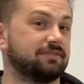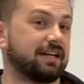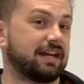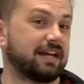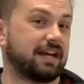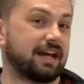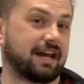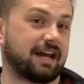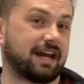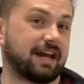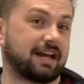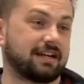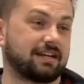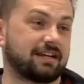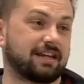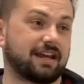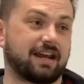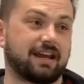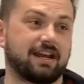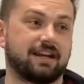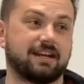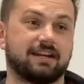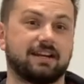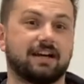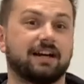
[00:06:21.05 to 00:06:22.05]
add
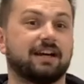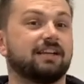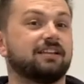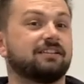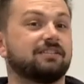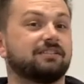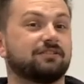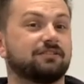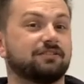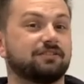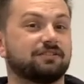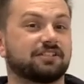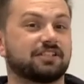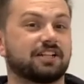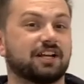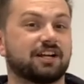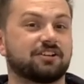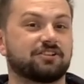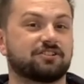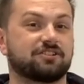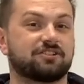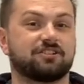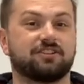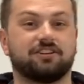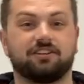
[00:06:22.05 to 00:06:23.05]
a nice little
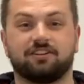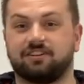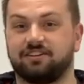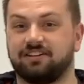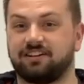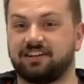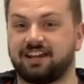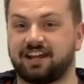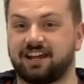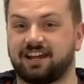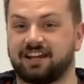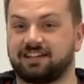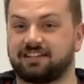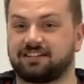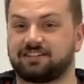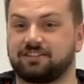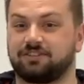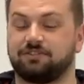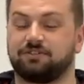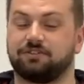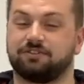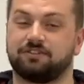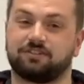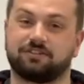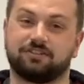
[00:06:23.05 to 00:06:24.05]
touch to your desk
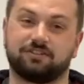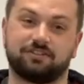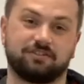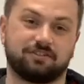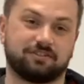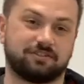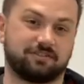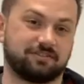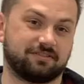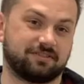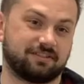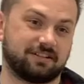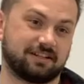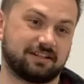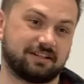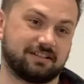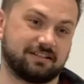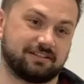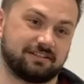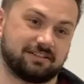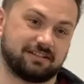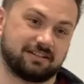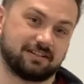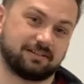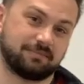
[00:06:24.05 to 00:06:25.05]
or to your
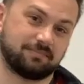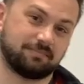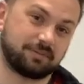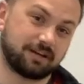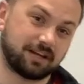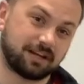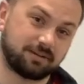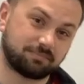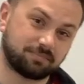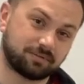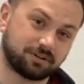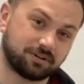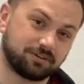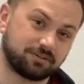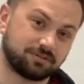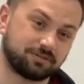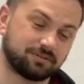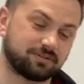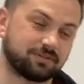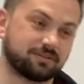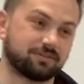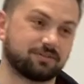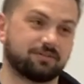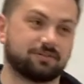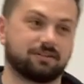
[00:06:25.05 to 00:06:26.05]

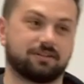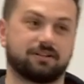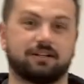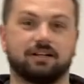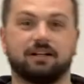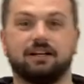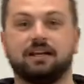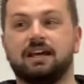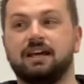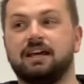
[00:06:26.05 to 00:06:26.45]
bedpost or